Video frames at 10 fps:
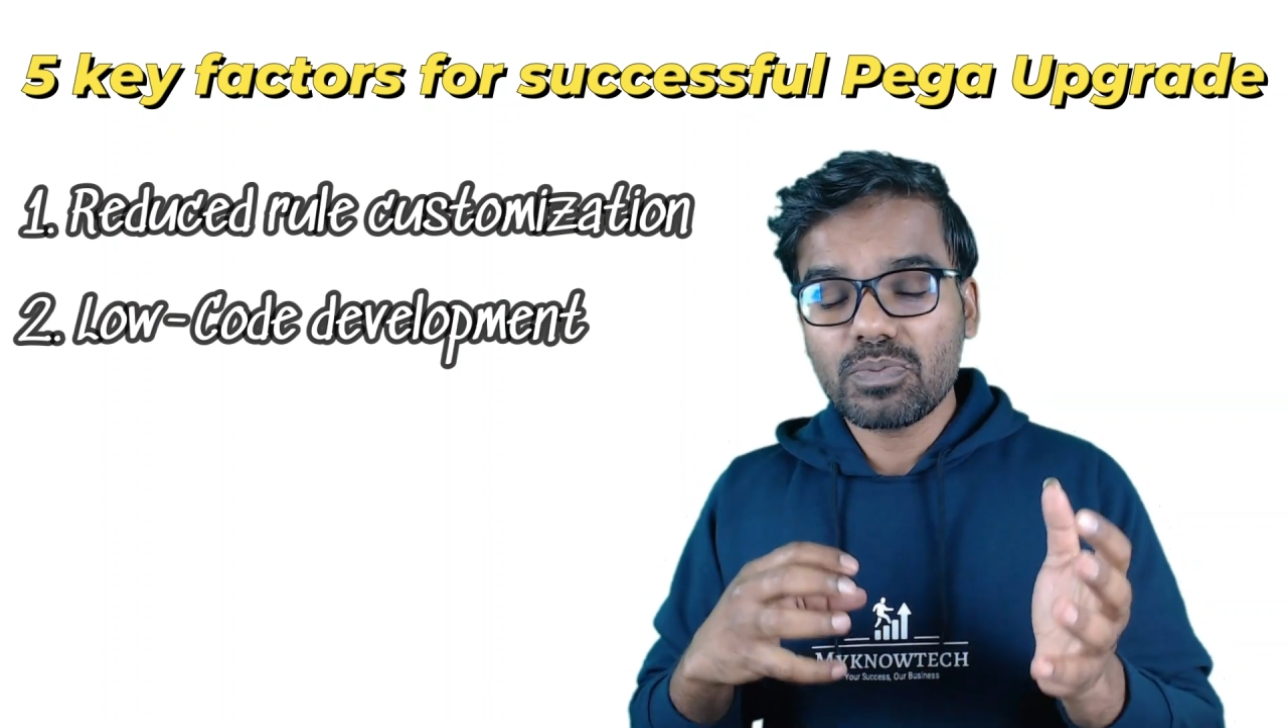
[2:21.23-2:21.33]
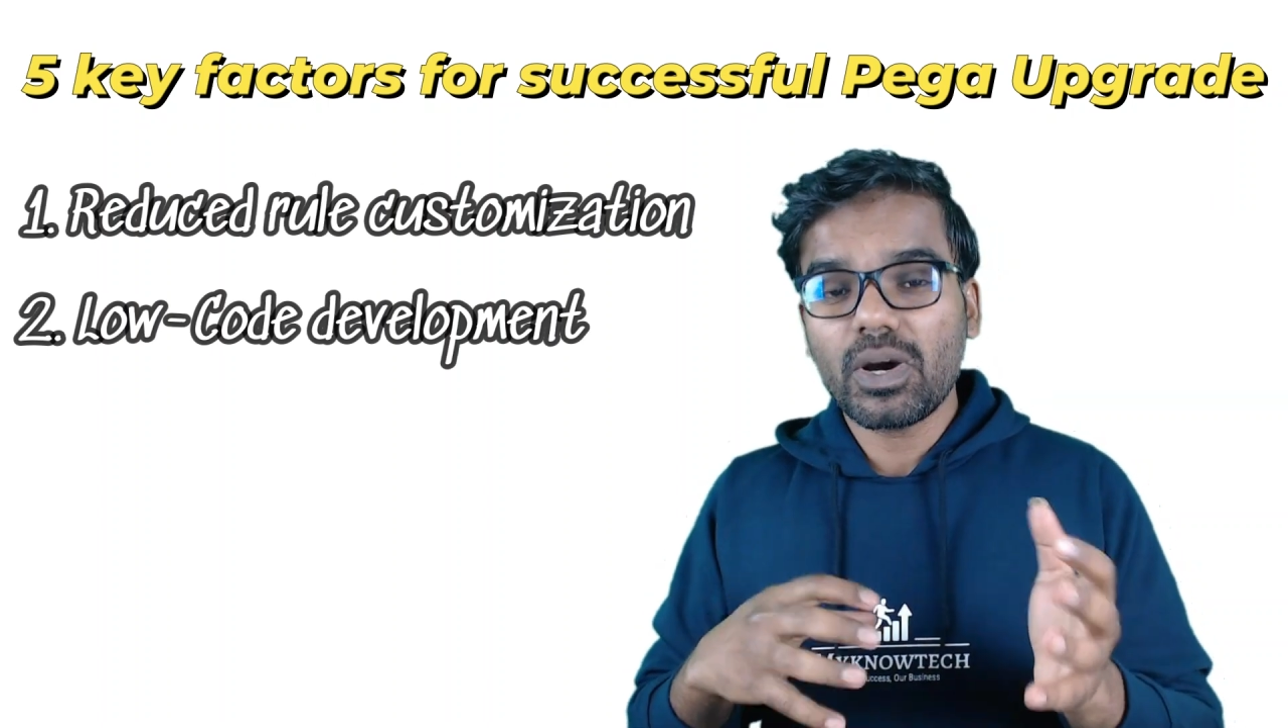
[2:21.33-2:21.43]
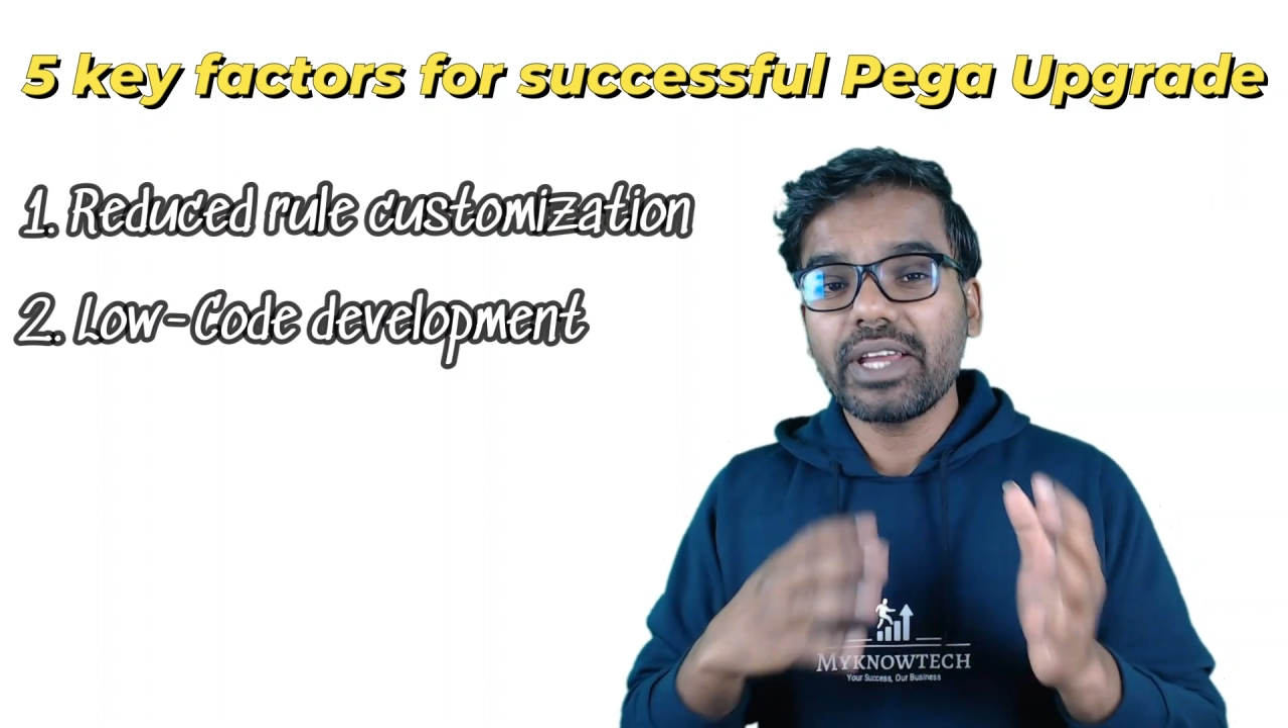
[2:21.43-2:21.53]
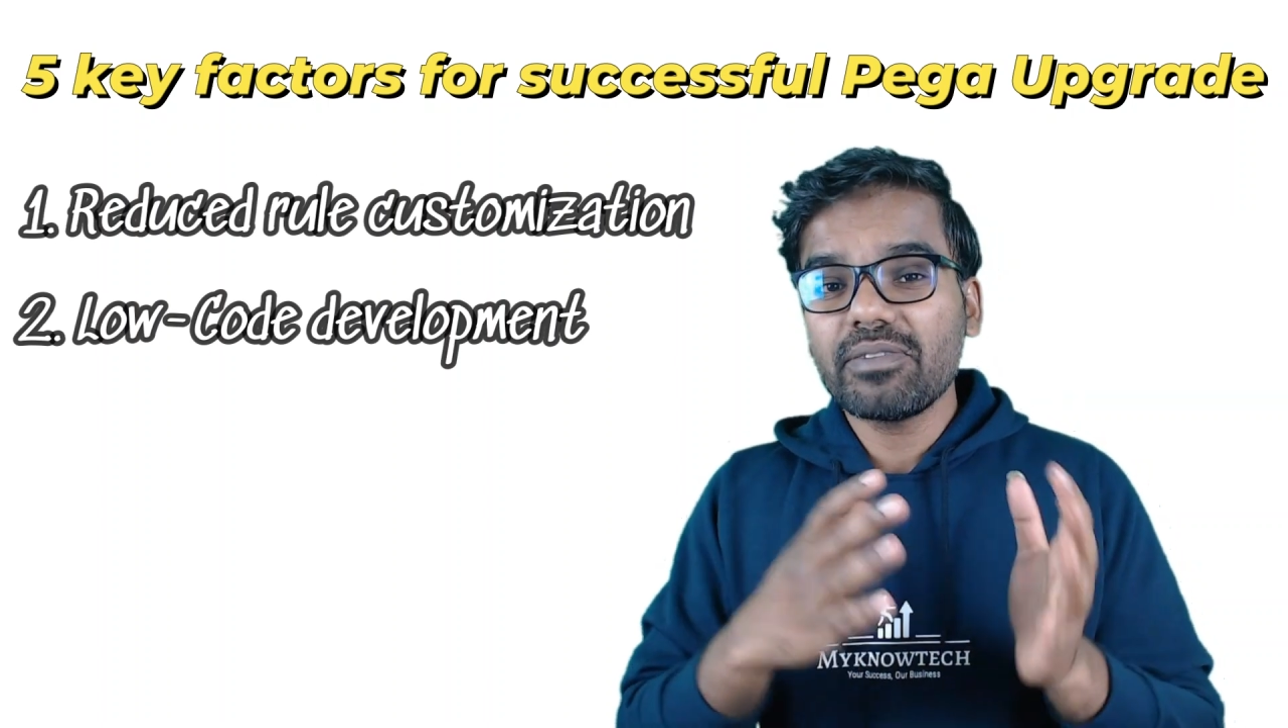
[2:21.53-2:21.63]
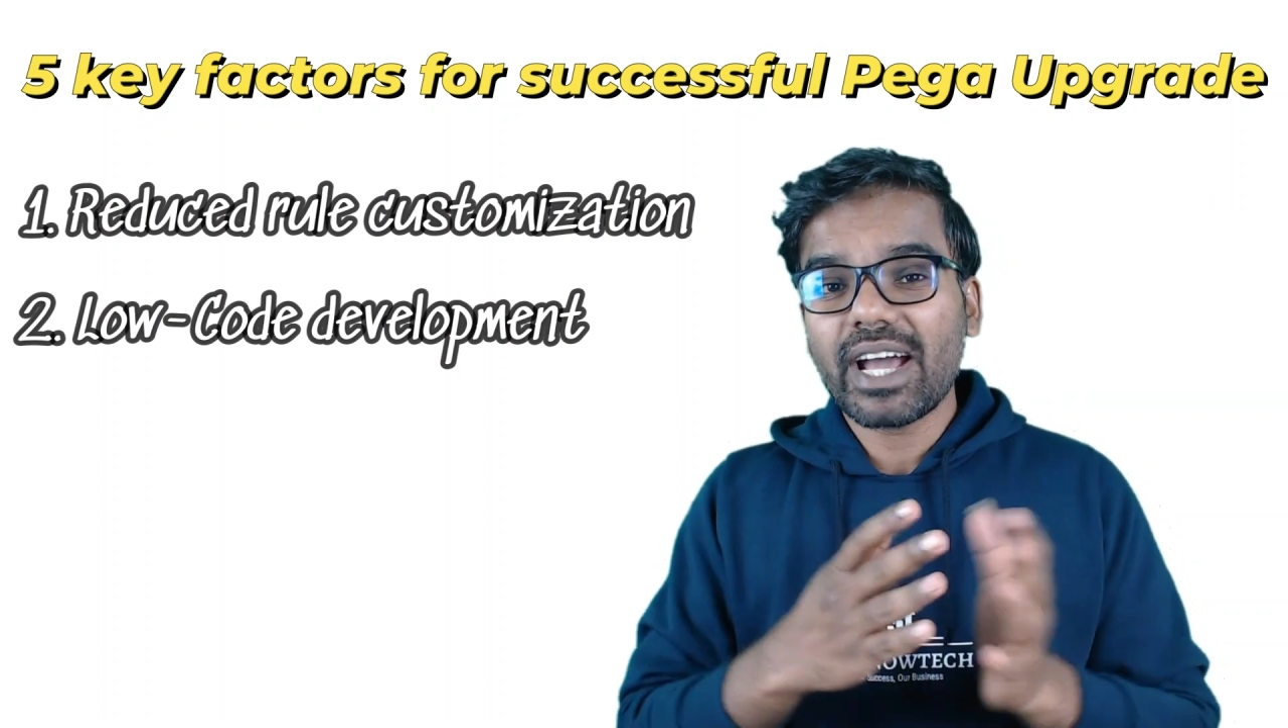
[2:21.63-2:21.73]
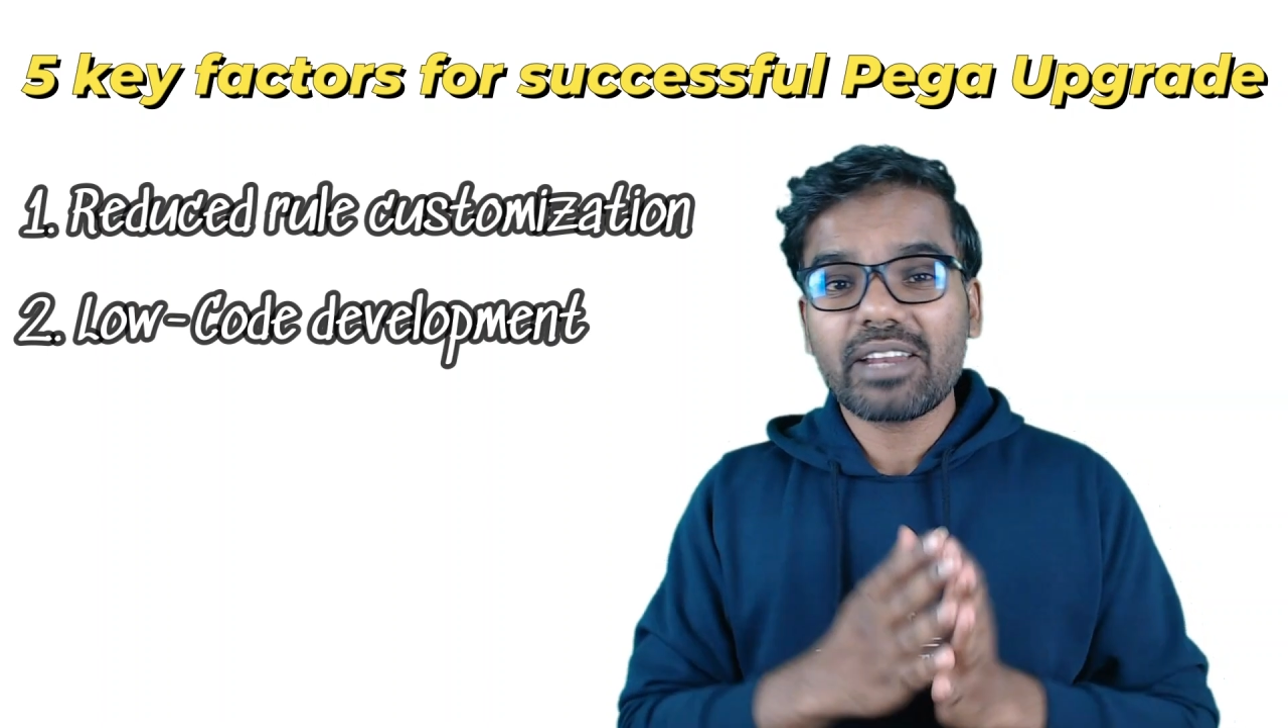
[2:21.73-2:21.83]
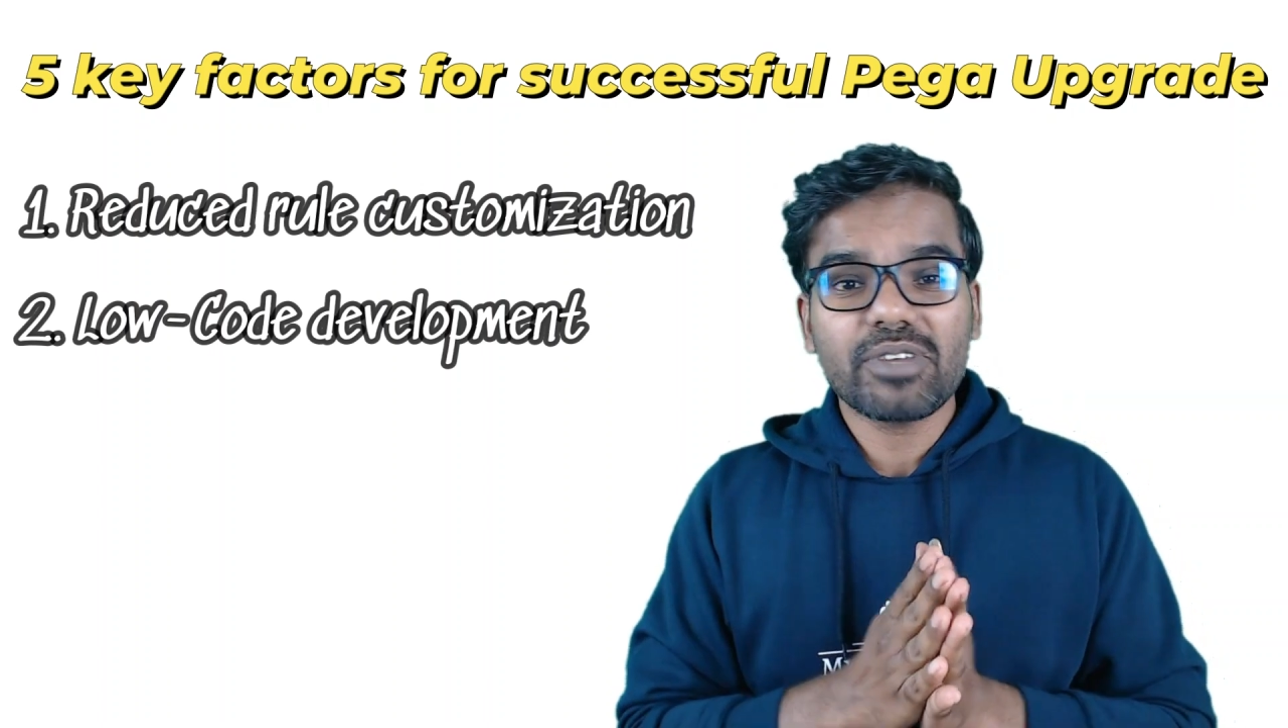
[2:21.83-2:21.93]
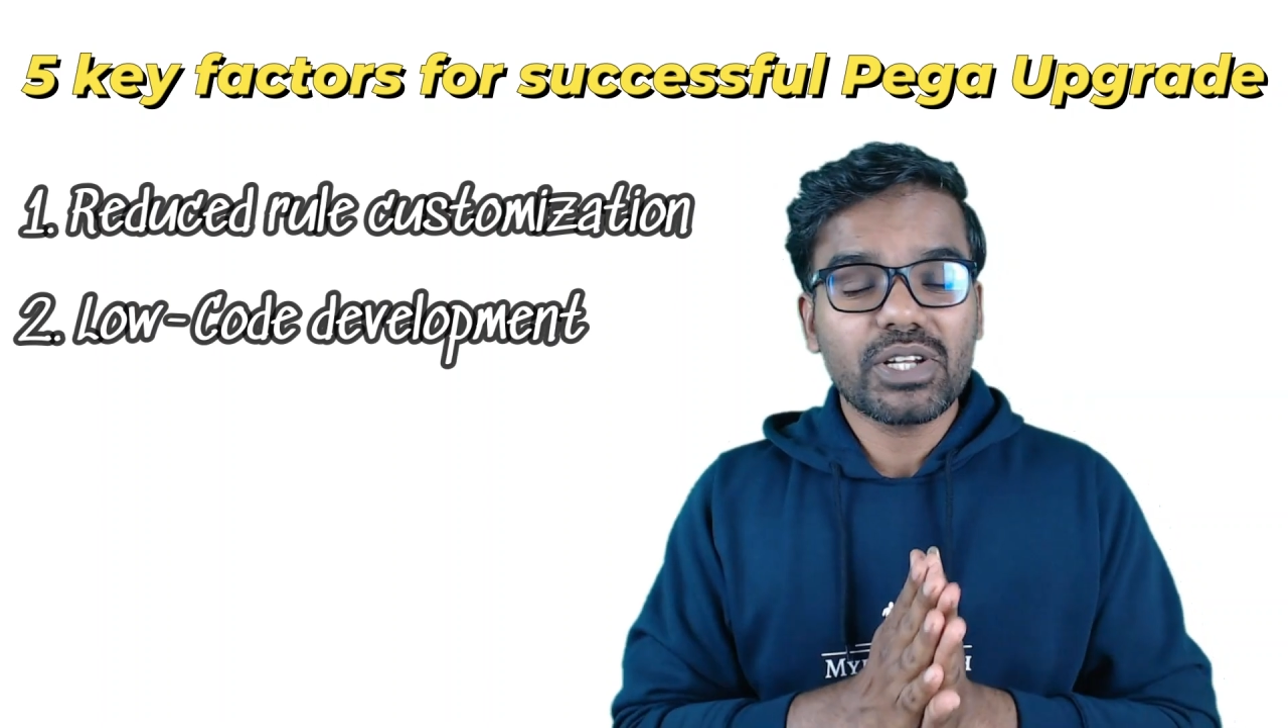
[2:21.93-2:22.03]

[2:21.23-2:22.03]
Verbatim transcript: point where we